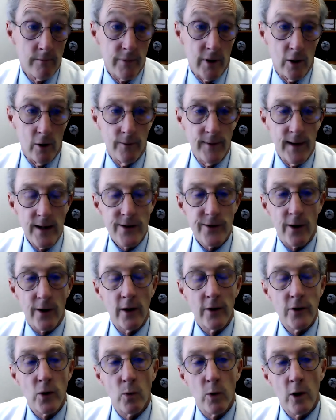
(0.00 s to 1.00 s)
So they
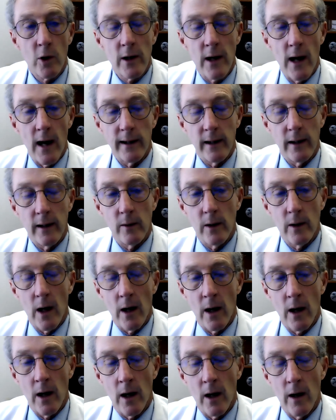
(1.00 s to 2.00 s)
started to work on it.
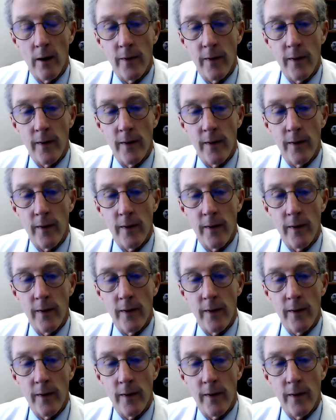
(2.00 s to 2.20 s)
Uh,